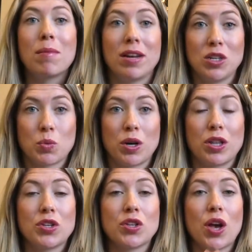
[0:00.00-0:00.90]
my money's
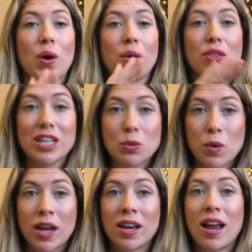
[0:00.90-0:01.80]
worth. So this
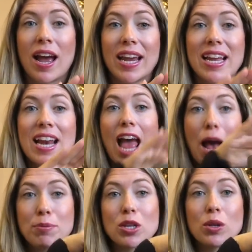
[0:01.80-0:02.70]
one I can
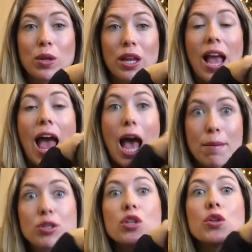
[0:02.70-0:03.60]

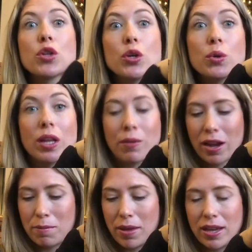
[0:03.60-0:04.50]
absolutely
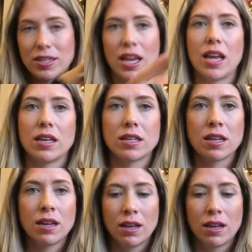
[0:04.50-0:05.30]
recommend, and